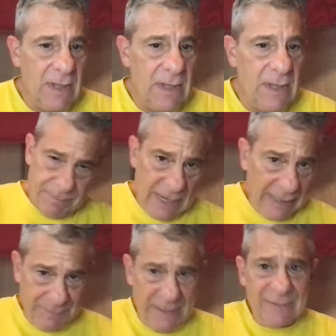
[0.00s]
And
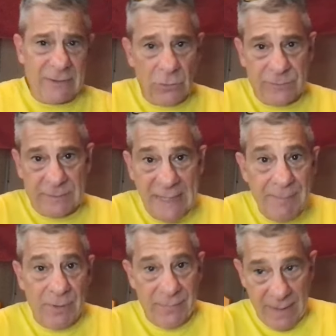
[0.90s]
it's because it goes
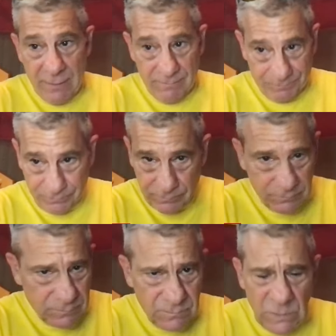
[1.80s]
deeper than
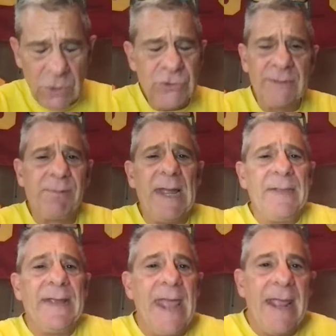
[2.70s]
just
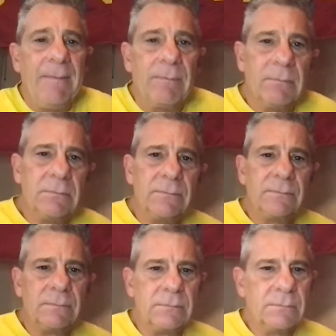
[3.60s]
playing the game.
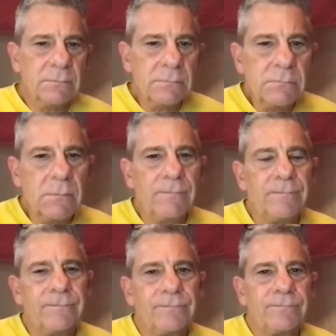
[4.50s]

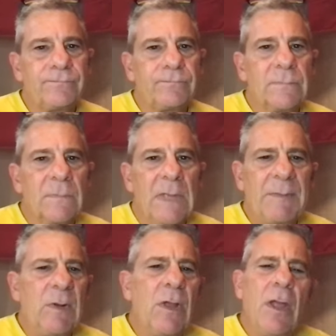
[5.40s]
I
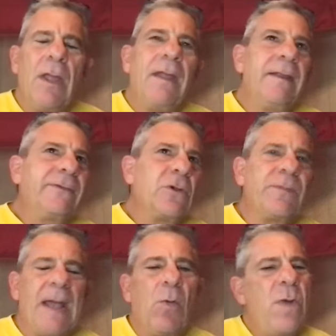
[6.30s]
mean, this goes
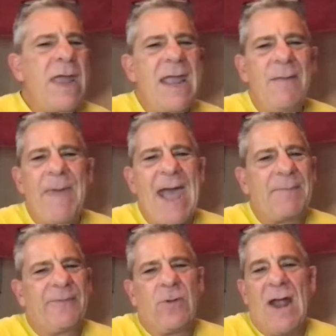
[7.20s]
back way back
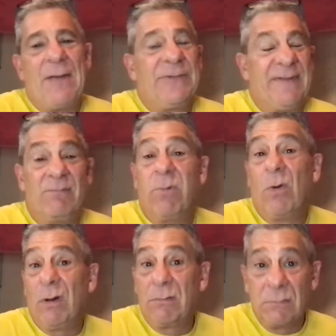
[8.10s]
before I was even
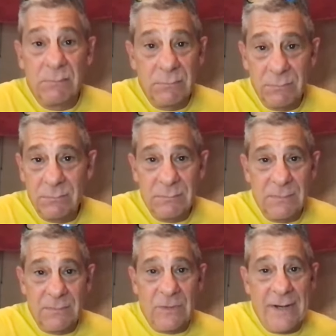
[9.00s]
born,
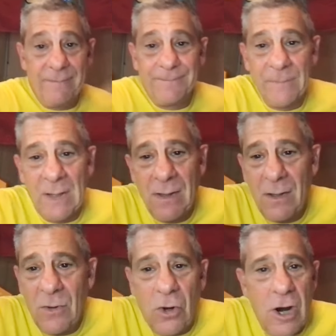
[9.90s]
right?
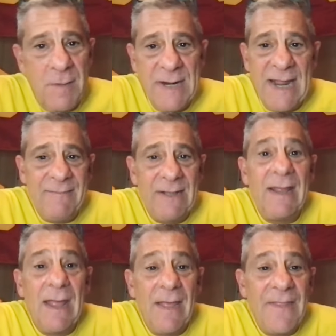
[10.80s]
Army-Navy,
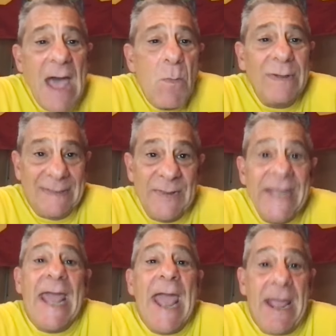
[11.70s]
that was
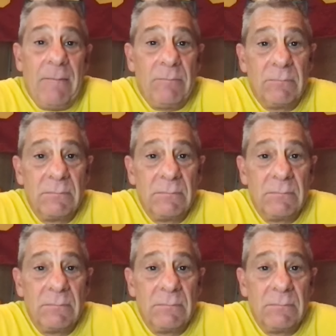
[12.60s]
the game.